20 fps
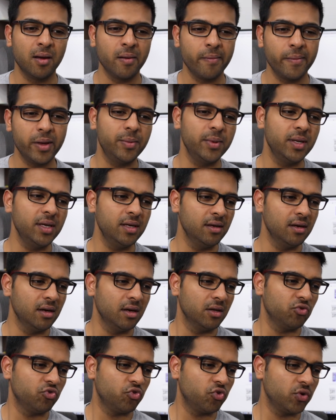maybe
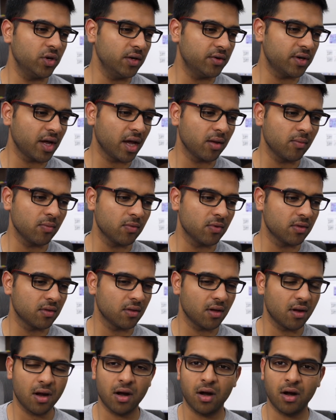3 times